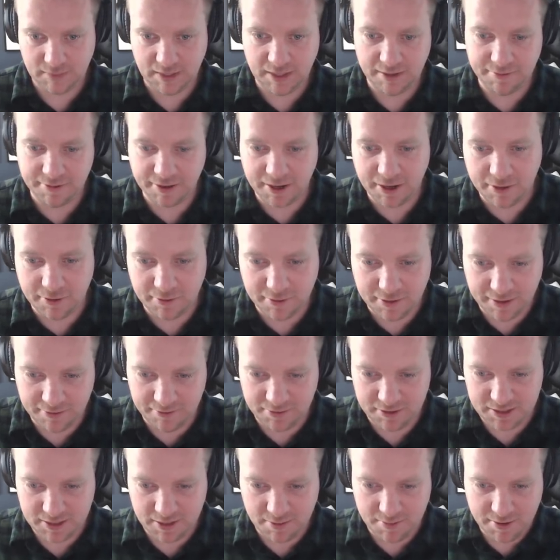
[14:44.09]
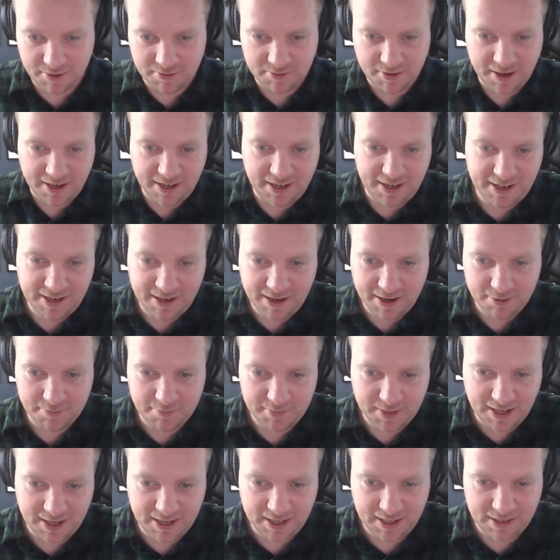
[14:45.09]
There we go. Every time I run it, now
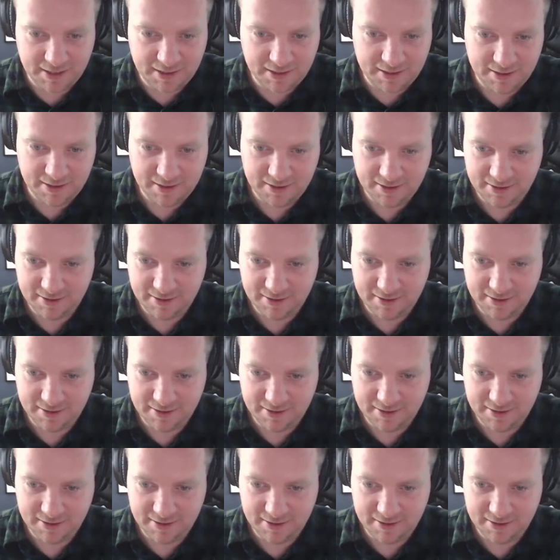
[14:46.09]
I'm getting